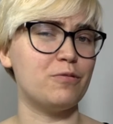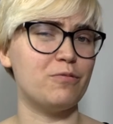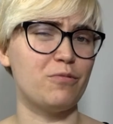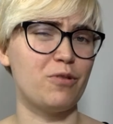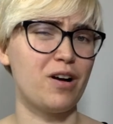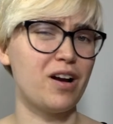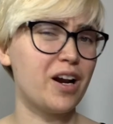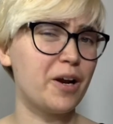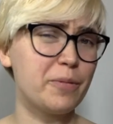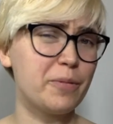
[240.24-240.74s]

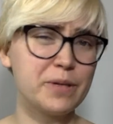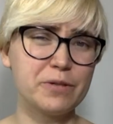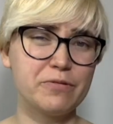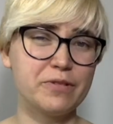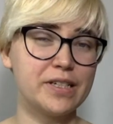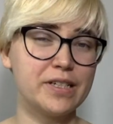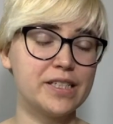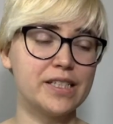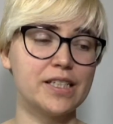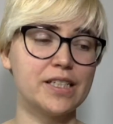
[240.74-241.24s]
while I was
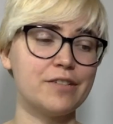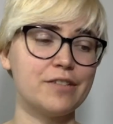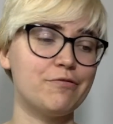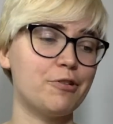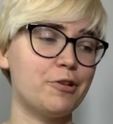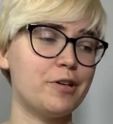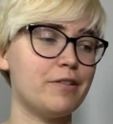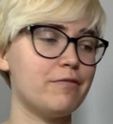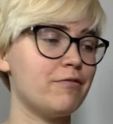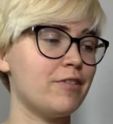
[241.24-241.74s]
reading
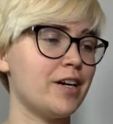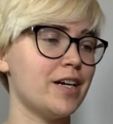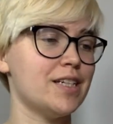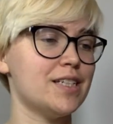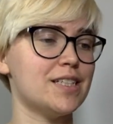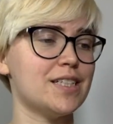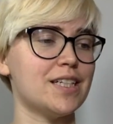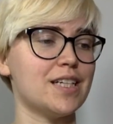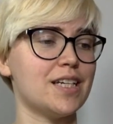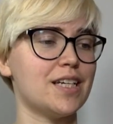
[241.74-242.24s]
Ruin and
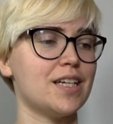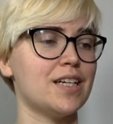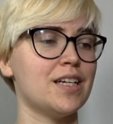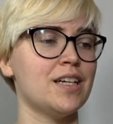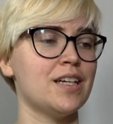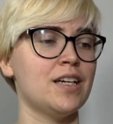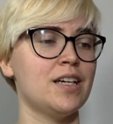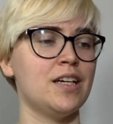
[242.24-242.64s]
Rising,